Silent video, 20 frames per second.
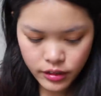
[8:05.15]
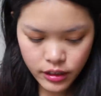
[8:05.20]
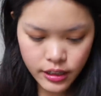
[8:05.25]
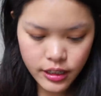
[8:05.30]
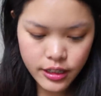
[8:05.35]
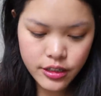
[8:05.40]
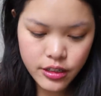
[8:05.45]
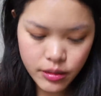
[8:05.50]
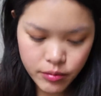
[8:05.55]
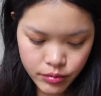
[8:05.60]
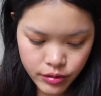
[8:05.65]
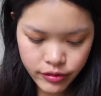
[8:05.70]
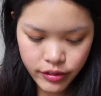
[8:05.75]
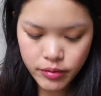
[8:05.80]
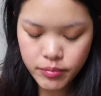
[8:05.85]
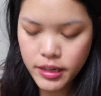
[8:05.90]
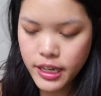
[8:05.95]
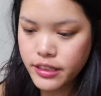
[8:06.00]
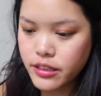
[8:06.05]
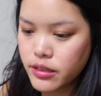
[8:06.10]
Yeah, so I'm
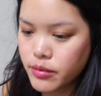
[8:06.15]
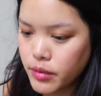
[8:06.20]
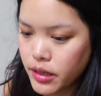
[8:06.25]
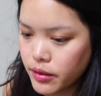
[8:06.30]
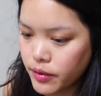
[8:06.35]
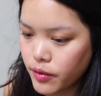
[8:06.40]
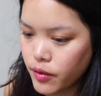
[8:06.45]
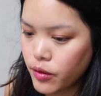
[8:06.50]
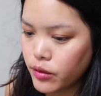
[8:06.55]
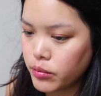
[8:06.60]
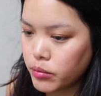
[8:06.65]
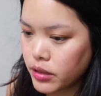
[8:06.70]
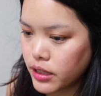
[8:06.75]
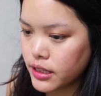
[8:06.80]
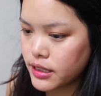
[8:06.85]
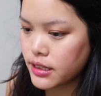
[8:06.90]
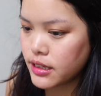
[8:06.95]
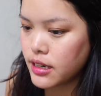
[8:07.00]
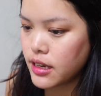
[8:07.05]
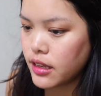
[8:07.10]
moving back to my old
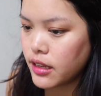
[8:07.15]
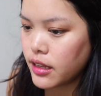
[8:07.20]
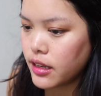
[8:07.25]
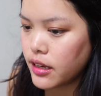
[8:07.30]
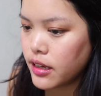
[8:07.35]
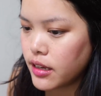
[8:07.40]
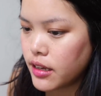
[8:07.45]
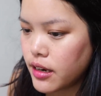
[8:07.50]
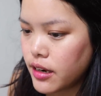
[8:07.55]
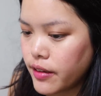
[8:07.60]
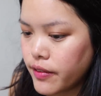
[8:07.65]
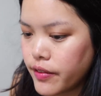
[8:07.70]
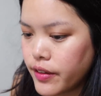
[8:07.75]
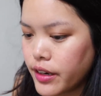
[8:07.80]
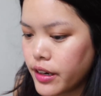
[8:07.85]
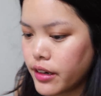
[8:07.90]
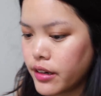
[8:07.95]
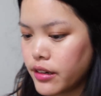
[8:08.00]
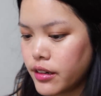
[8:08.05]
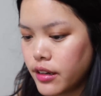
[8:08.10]
place in LA and I
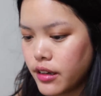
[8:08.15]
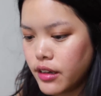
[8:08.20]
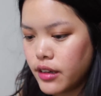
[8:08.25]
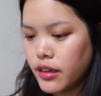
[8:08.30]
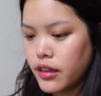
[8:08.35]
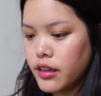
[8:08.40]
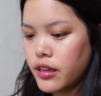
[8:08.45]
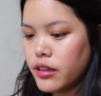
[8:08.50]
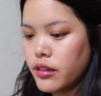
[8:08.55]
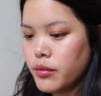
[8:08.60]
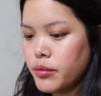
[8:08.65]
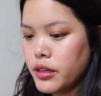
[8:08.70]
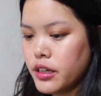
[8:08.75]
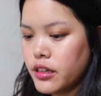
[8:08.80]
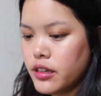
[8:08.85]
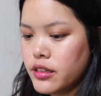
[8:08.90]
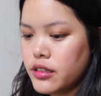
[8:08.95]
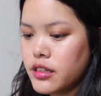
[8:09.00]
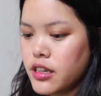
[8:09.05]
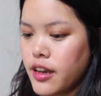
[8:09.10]
figured it'll be
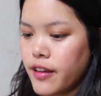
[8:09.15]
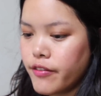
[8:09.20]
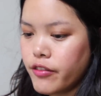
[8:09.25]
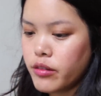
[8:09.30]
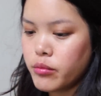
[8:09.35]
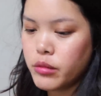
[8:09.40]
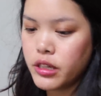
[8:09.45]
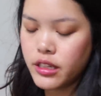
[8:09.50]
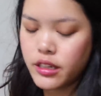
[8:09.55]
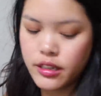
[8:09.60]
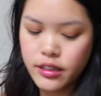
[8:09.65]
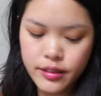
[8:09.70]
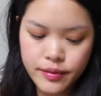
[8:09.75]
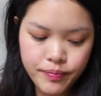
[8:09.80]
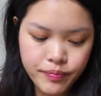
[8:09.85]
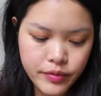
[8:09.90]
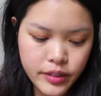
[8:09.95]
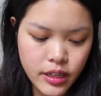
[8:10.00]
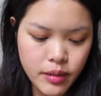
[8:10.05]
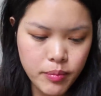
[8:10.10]
a good time for me
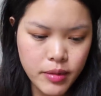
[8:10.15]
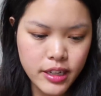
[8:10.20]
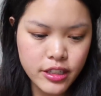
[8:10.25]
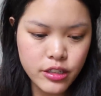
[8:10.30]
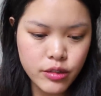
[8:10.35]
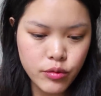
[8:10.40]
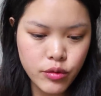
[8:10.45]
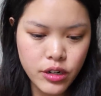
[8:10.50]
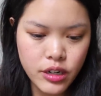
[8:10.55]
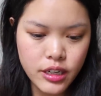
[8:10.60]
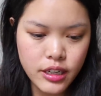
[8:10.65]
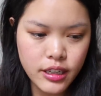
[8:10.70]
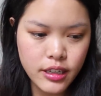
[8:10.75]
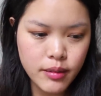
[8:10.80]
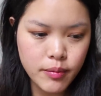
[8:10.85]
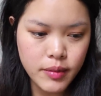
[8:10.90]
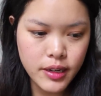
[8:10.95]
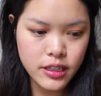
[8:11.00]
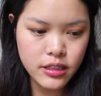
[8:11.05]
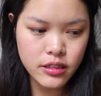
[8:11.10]
to get back to work and
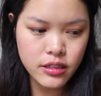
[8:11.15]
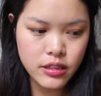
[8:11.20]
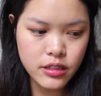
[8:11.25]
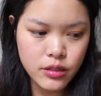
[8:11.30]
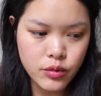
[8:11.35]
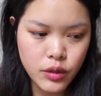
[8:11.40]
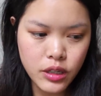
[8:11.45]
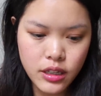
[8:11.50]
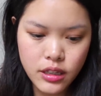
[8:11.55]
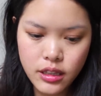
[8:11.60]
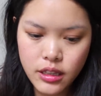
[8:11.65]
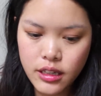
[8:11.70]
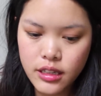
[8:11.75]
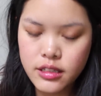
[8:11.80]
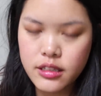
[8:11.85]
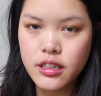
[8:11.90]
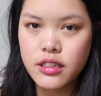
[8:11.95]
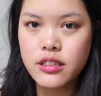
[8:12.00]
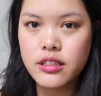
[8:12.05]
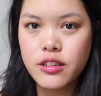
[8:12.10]
get back into the swing of
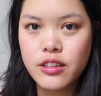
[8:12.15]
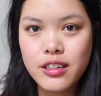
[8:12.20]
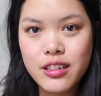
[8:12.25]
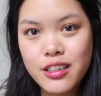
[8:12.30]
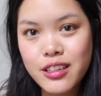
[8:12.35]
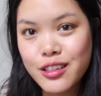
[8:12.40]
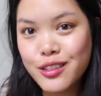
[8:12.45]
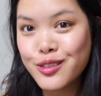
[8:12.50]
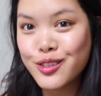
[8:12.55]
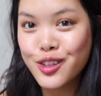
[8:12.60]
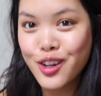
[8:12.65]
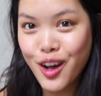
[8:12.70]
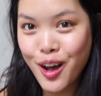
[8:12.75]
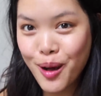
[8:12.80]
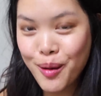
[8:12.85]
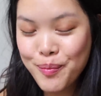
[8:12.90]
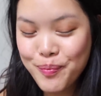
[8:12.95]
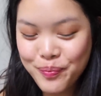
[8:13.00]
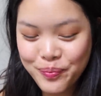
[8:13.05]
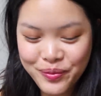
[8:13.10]
things. I started a new
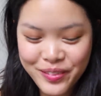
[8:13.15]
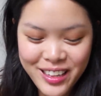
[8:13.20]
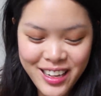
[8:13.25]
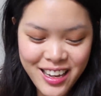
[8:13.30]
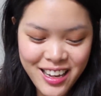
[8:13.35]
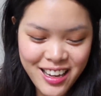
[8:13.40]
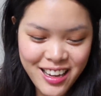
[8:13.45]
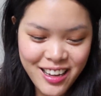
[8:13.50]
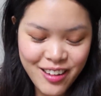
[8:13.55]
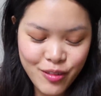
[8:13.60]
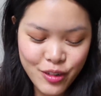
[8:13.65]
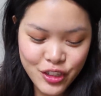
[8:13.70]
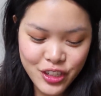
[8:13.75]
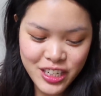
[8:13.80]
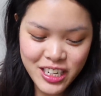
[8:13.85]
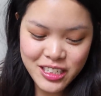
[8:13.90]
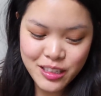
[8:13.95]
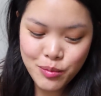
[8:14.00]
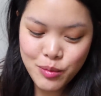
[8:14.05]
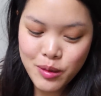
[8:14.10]
job,
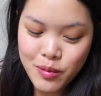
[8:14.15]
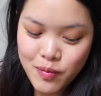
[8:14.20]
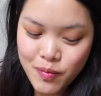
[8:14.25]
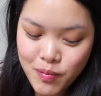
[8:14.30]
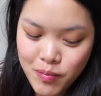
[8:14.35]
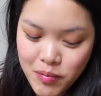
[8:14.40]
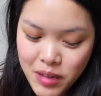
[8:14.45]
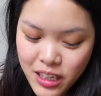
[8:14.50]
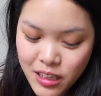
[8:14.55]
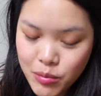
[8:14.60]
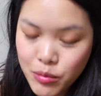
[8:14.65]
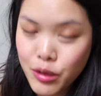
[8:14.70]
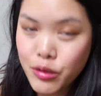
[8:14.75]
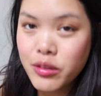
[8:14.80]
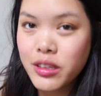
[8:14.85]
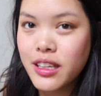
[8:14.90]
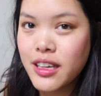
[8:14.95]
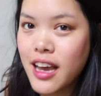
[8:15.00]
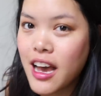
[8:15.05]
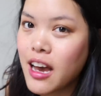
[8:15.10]
which has been making me really